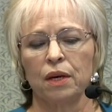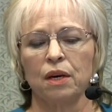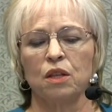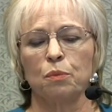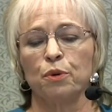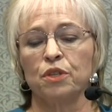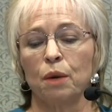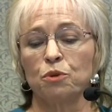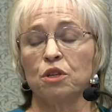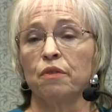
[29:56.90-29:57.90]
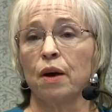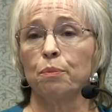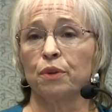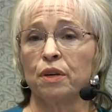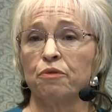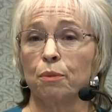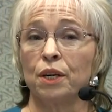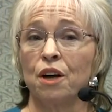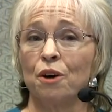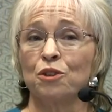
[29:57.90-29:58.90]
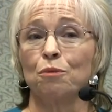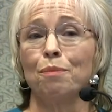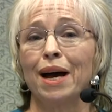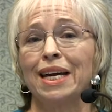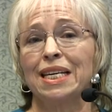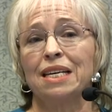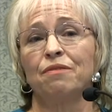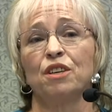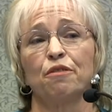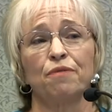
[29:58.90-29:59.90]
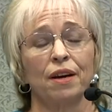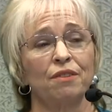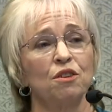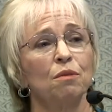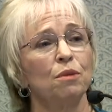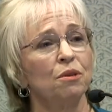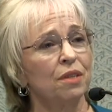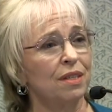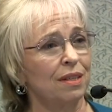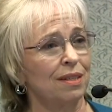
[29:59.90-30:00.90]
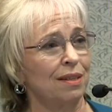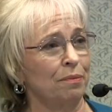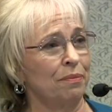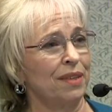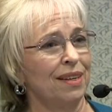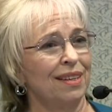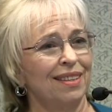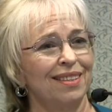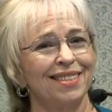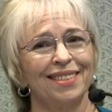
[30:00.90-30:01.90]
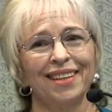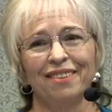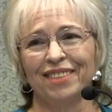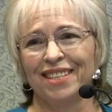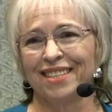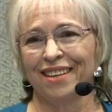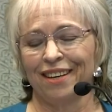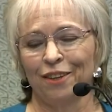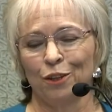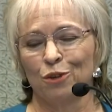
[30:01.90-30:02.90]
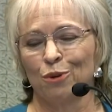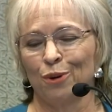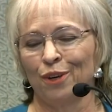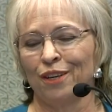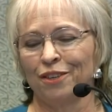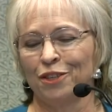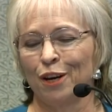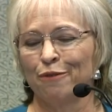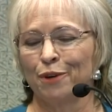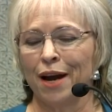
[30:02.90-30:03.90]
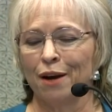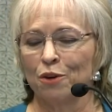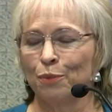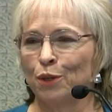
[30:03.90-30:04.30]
The perception of empathy from a doctor might even affect the immune system. There's a lovely study that's quoted in Jennifer Ackerman's